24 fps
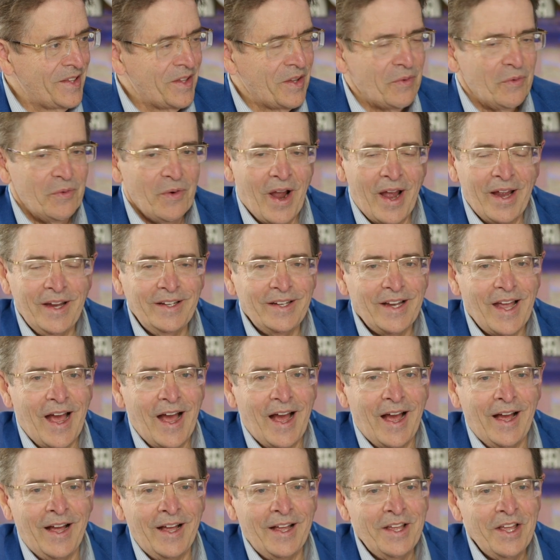right?
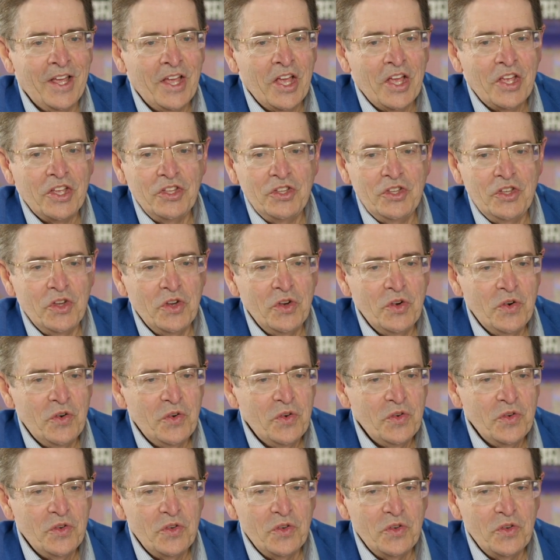You